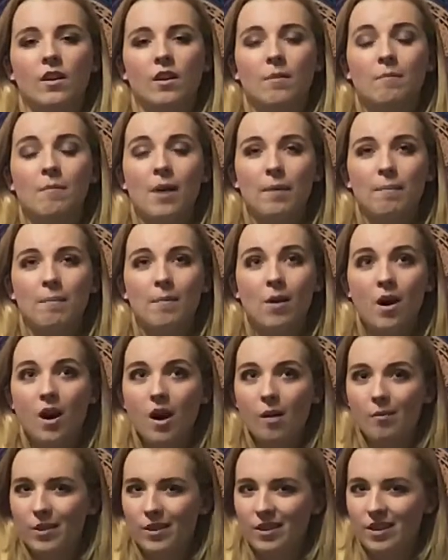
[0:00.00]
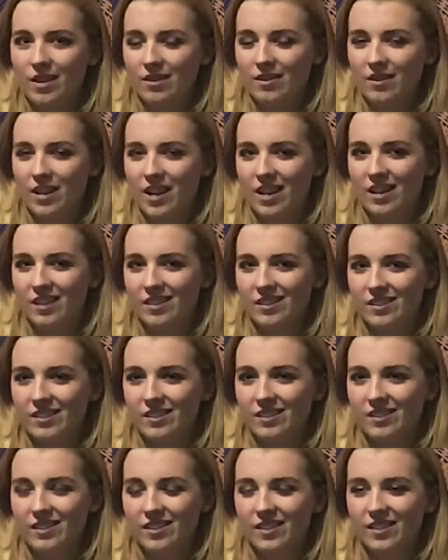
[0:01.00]
My mom, on the other hand,
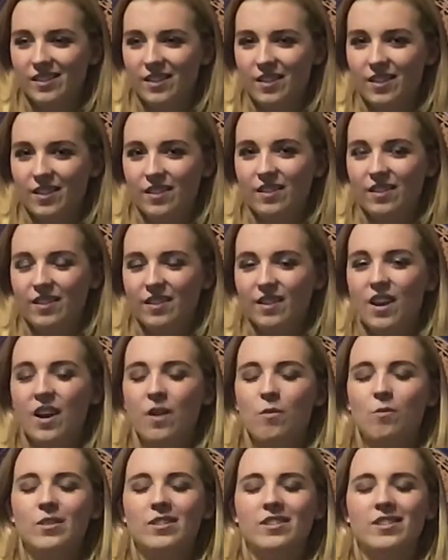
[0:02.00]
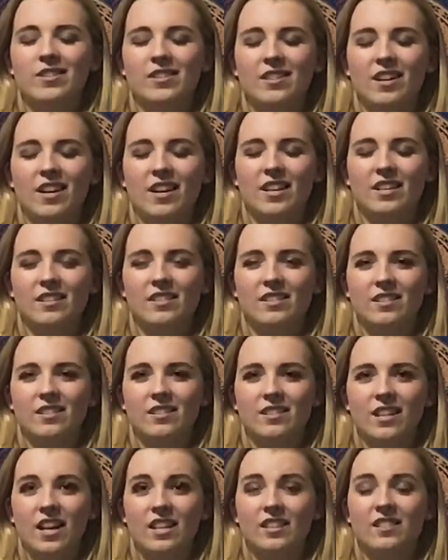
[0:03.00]
was assigned
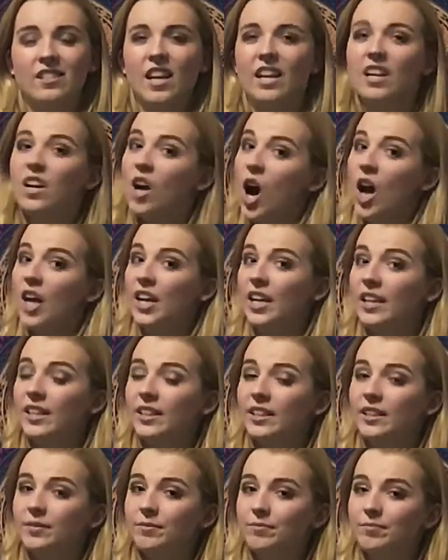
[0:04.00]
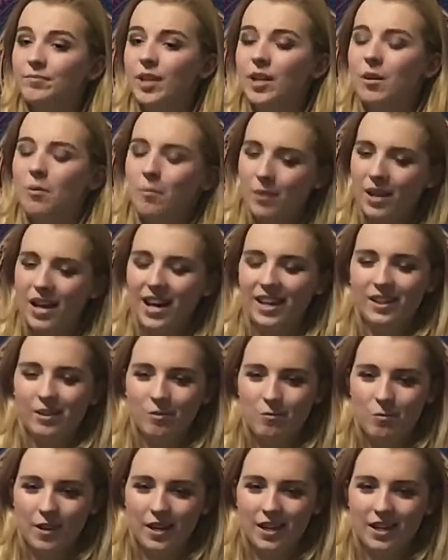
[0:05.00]
a psychotic black
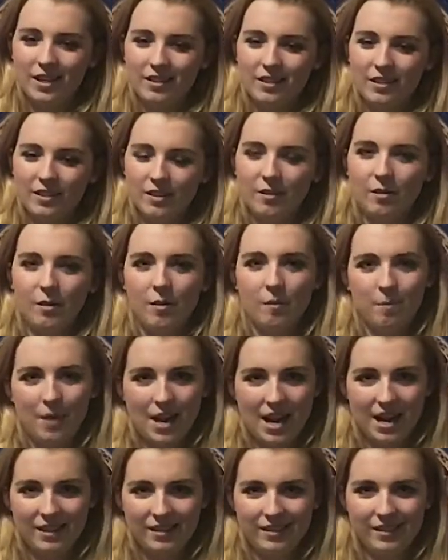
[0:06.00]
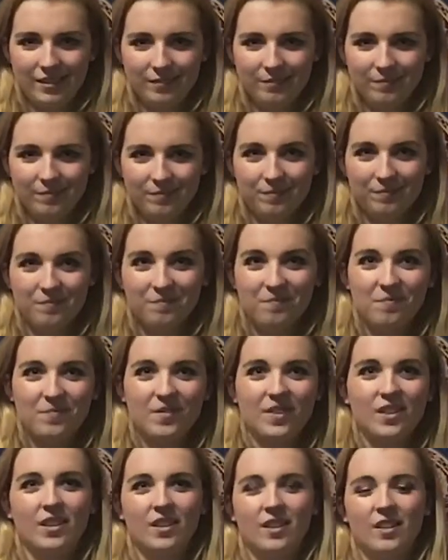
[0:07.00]
and white paint,
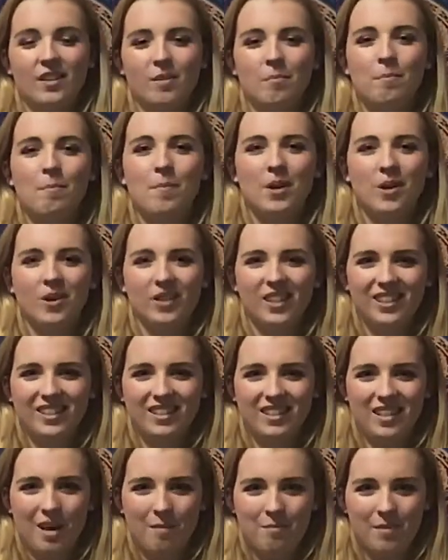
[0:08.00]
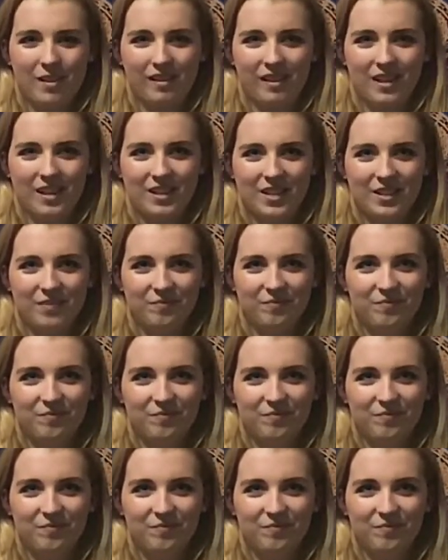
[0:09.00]
but I'll get to that bit later.